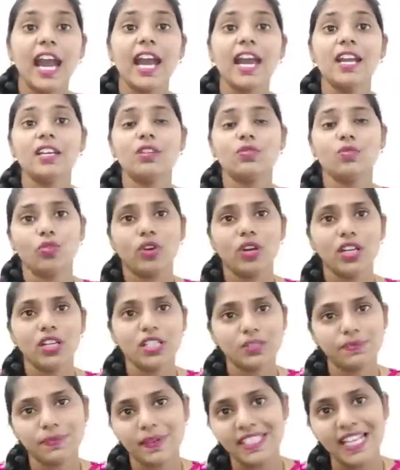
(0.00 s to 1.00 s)
and one
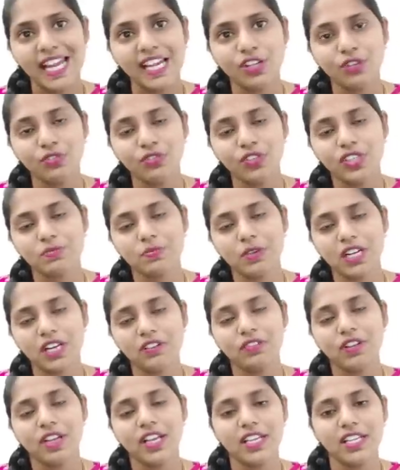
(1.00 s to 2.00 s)
specialty of this
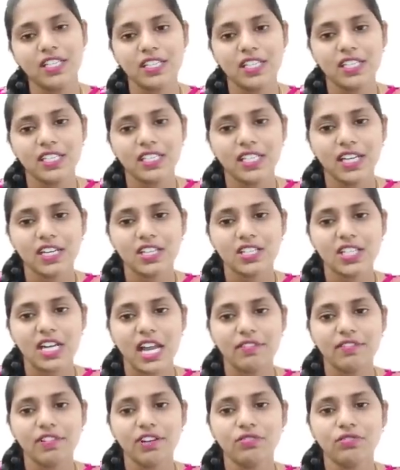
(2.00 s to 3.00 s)
butterfly is it can
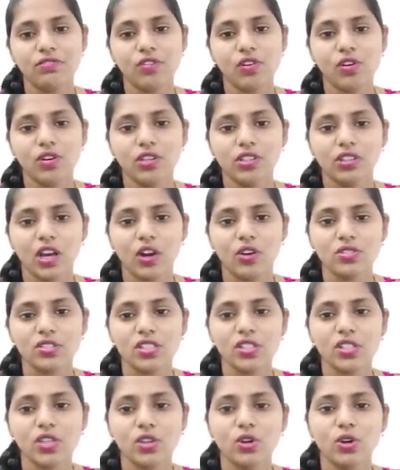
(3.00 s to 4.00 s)
travel
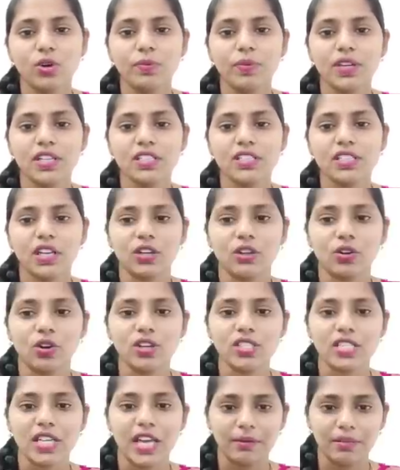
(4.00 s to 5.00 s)
4000 kilometers
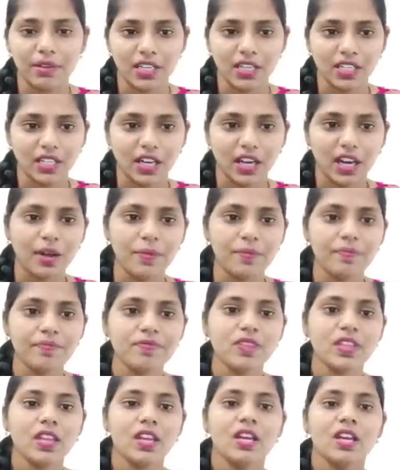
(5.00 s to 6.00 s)
across America
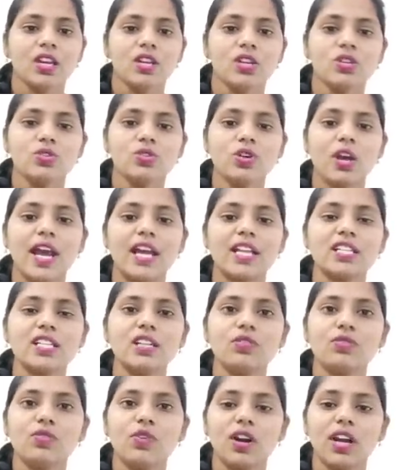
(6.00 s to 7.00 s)
so
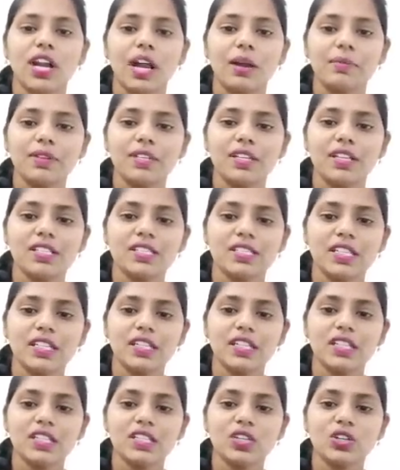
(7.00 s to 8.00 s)
actually what happened there is
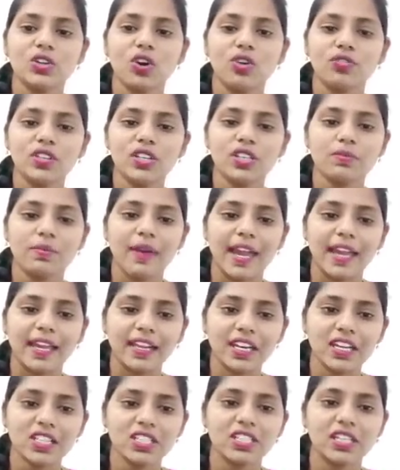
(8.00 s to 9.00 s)
decreasing of this
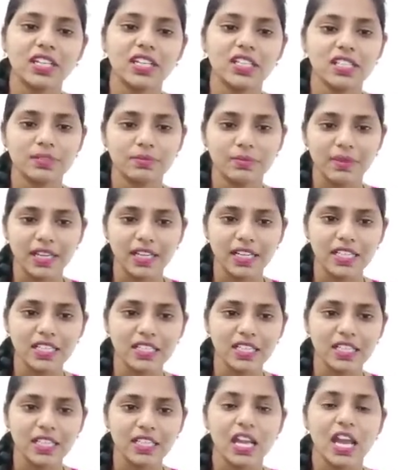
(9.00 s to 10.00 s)
migration that is mainly
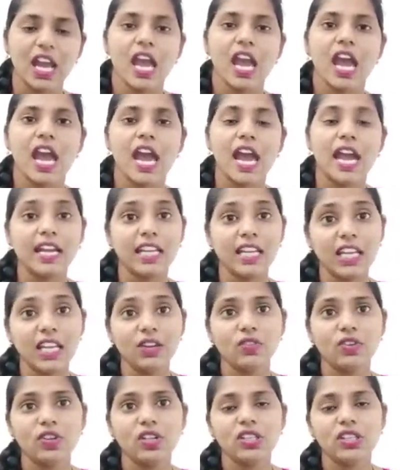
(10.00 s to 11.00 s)
seen and
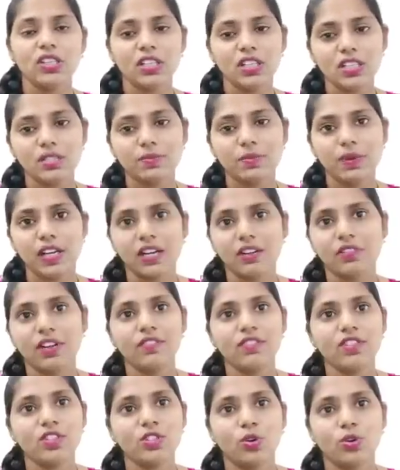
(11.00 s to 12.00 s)
even this
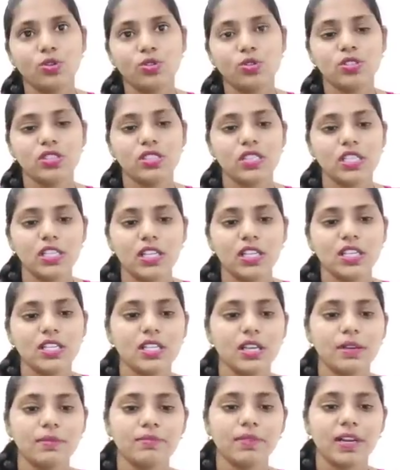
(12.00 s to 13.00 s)
butterfly which also seen
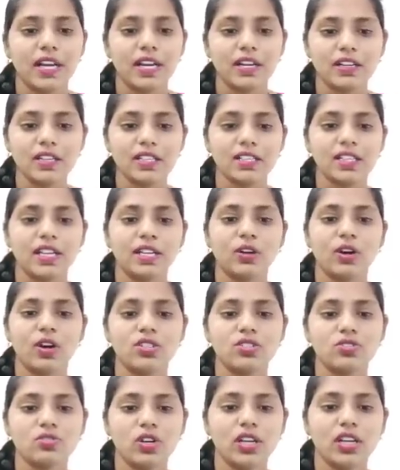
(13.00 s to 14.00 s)
in some countries like
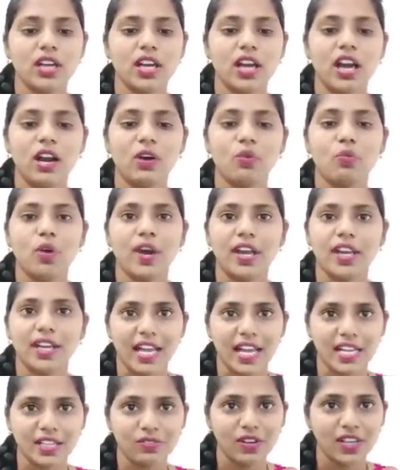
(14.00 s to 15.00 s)
Australia, Hawaii
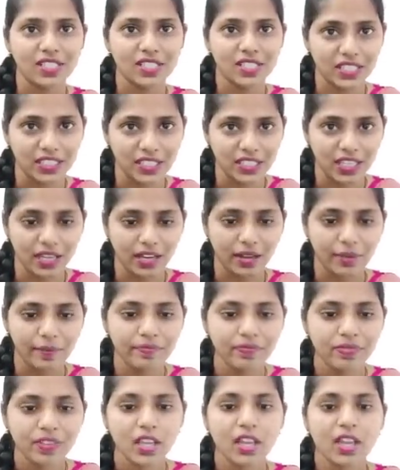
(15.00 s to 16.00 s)
and as well as India.
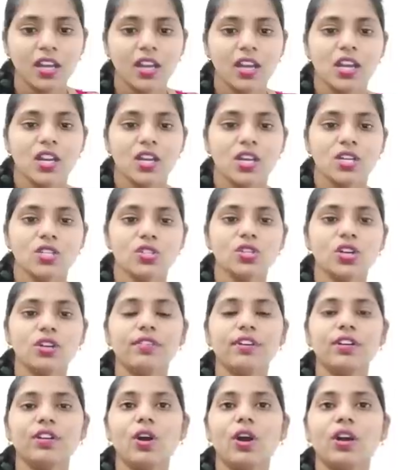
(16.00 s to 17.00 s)
So
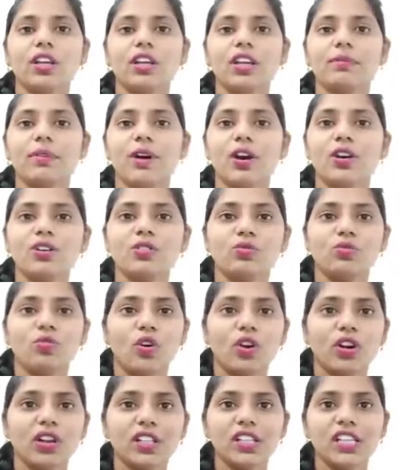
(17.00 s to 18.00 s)
if you're talking about
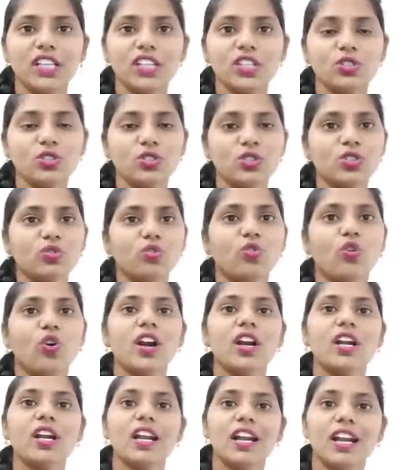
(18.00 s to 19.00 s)
what are the issues,
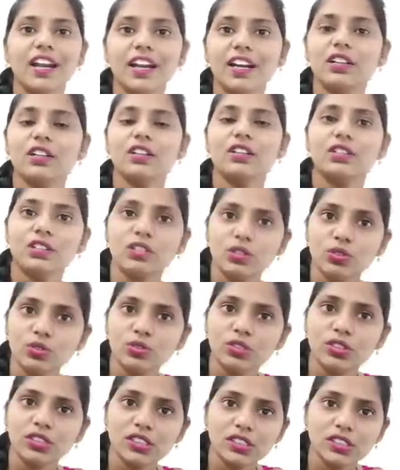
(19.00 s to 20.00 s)
what led
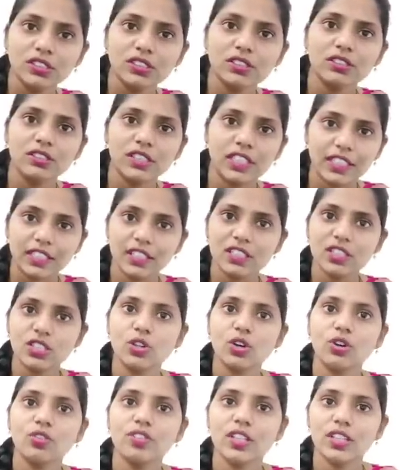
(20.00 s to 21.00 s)
to the
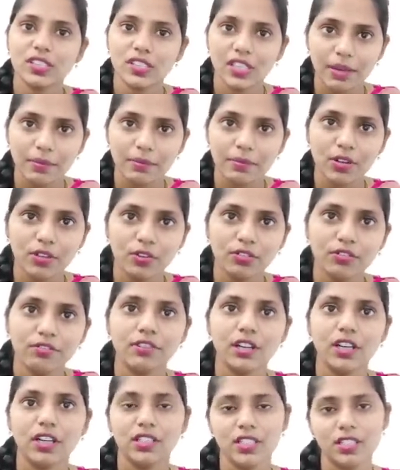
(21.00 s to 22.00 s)
decreasing of this number of
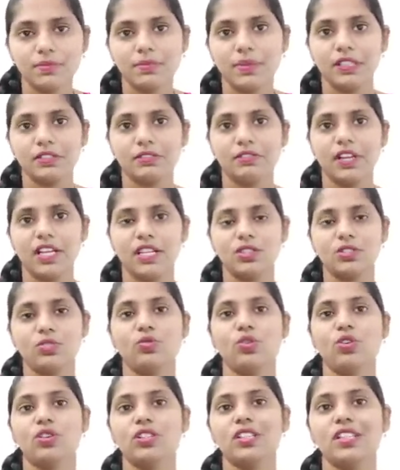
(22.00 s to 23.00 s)
uh, this butterflies,
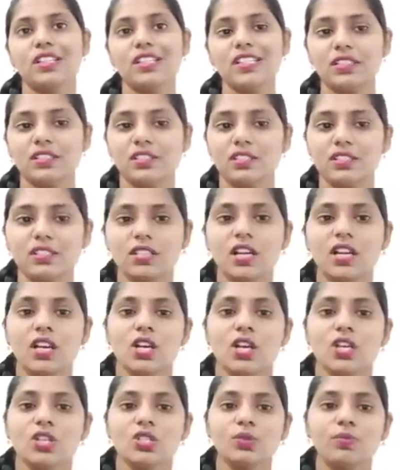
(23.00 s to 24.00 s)
so what are the reasons?
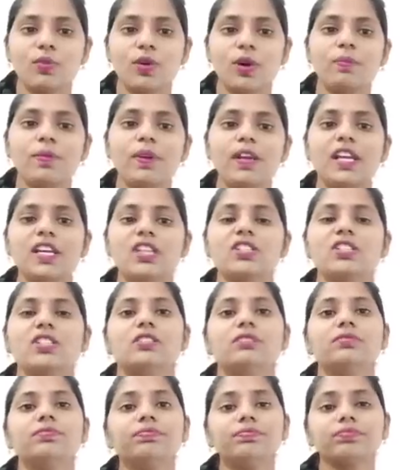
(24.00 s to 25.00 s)
So
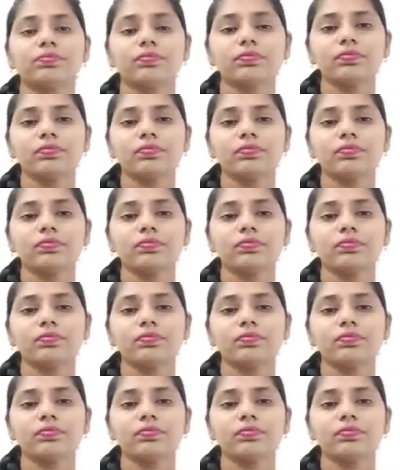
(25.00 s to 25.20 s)
population,